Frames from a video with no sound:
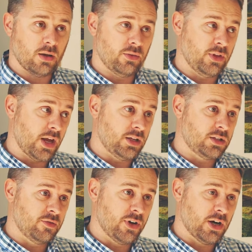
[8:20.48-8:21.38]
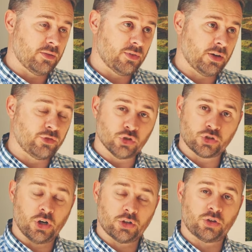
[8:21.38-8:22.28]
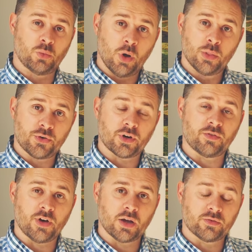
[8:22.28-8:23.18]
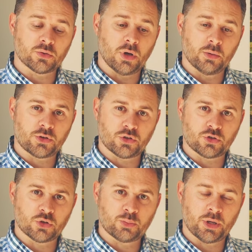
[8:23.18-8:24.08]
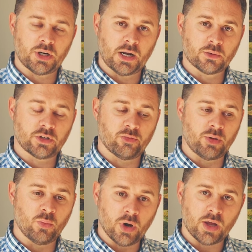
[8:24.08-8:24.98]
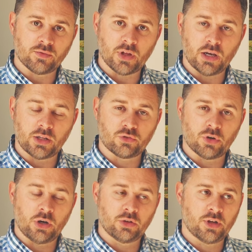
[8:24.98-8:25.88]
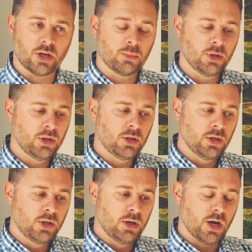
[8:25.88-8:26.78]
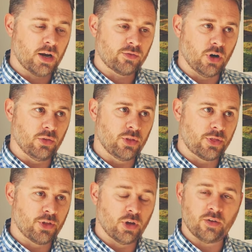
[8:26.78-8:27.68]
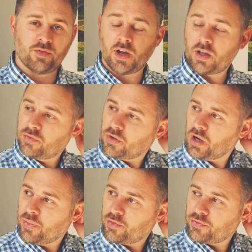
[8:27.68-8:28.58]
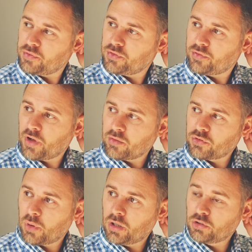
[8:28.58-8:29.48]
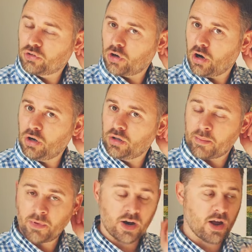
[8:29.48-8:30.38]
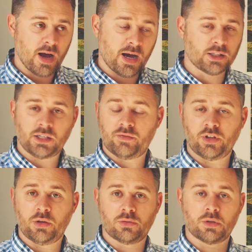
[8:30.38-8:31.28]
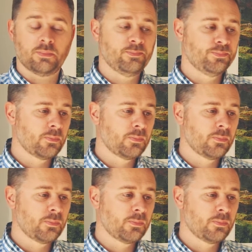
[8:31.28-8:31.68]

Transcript: the 85. I've just ordered the 135 as well, which has just been announced. I've been waiting for that lens for a long time. And I've got the 35 and the 55 as well. Took all them, hardly ever used them.